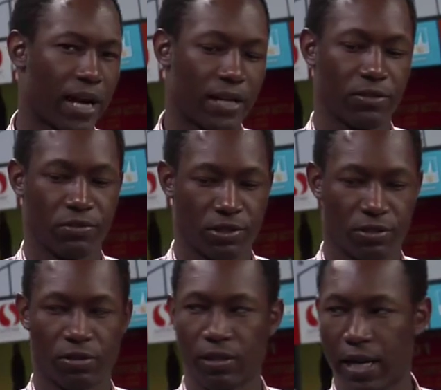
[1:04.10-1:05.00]
not using
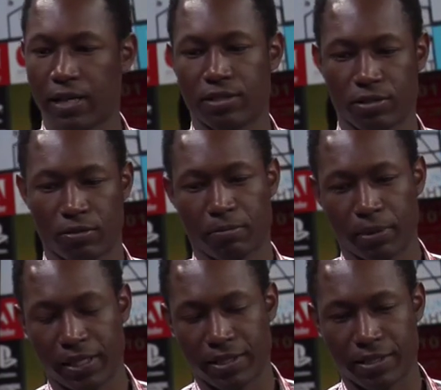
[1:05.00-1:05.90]
certain guys in certain
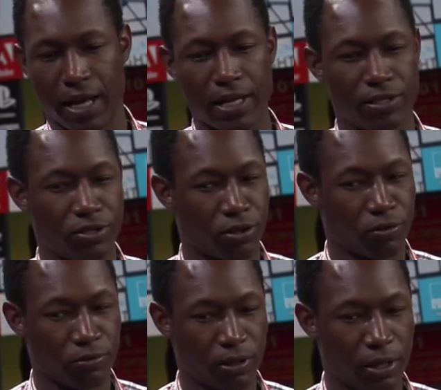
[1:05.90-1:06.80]
places. I
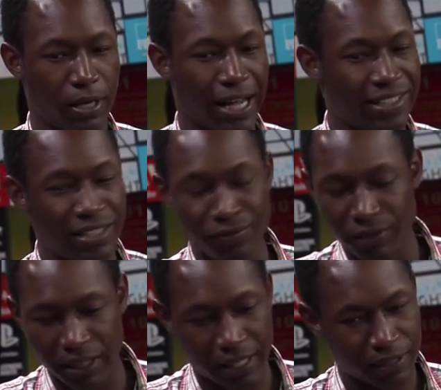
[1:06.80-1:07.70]
don't. I didn't
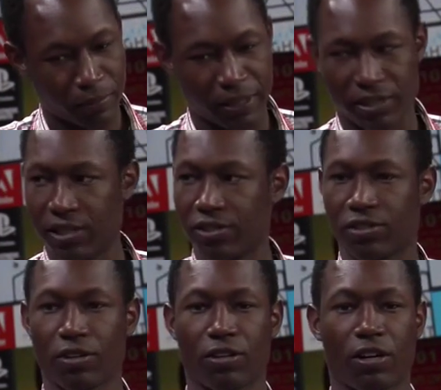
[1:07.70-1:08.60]
really like the way the season
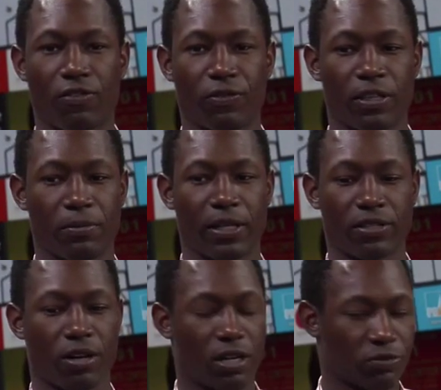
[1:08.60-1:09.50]
started off with him getting
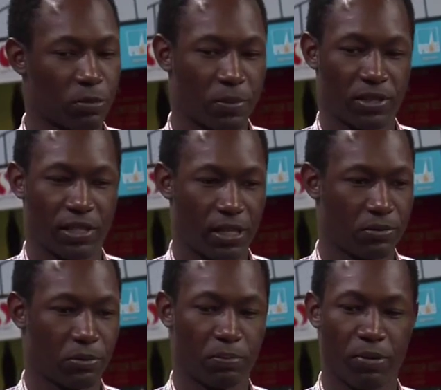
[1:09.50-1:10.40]
tossed from a bunch of
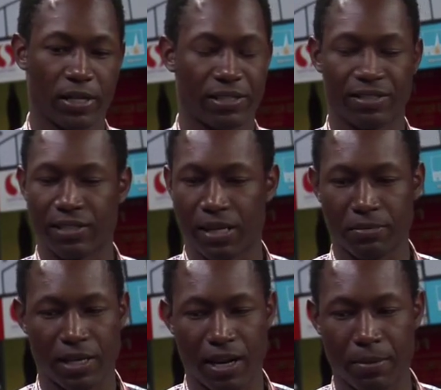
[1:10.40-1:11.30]
games with Bryce at mm-hmm. the
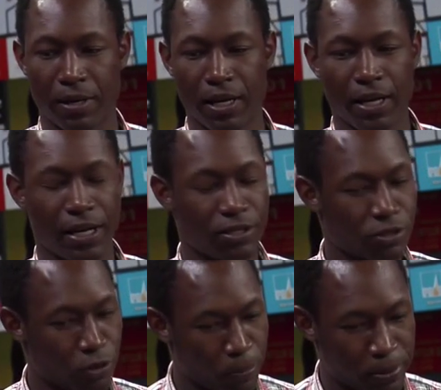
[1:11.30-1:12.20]
same time. Mm-hmm. And I
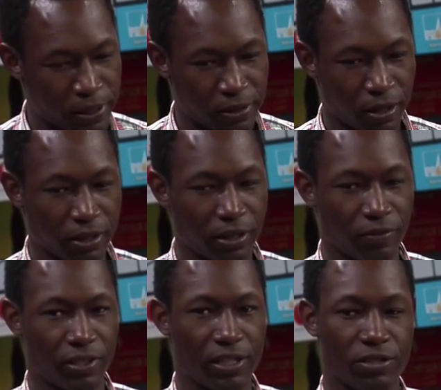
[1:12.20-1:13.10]
don't particularly
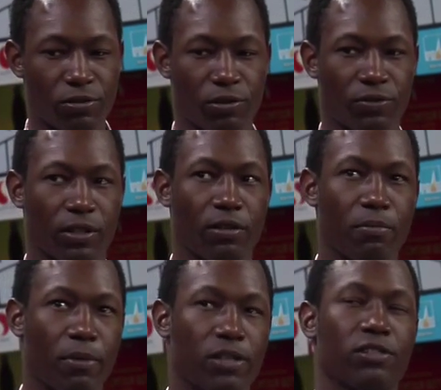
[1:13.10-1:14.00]
love that he's sort of a
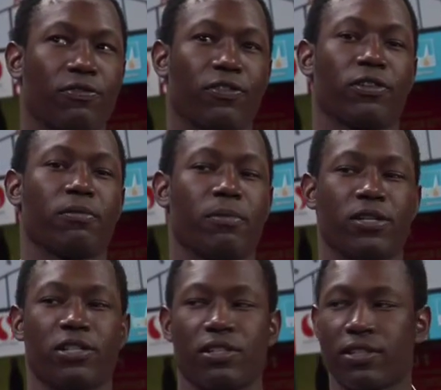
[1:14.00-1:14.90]
curmudgeon for
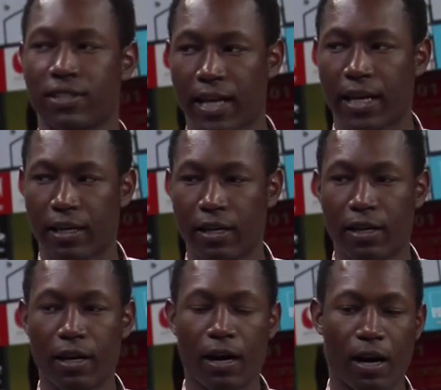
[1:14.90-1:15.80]
curmudgeon's sake.
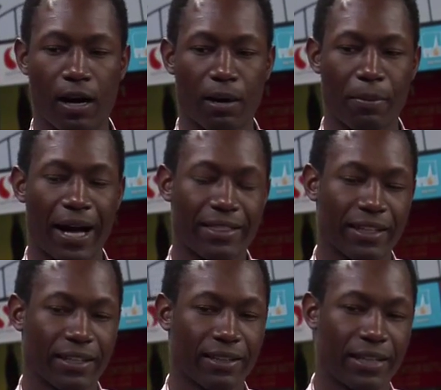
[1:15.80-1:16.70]
Um, I
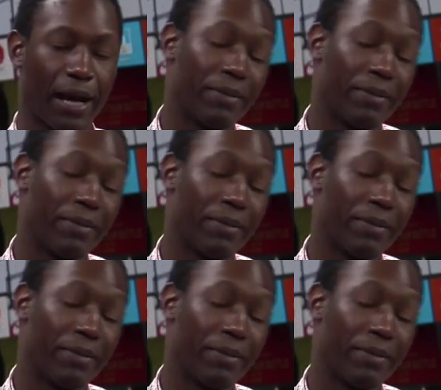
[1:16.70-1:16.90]
think that, I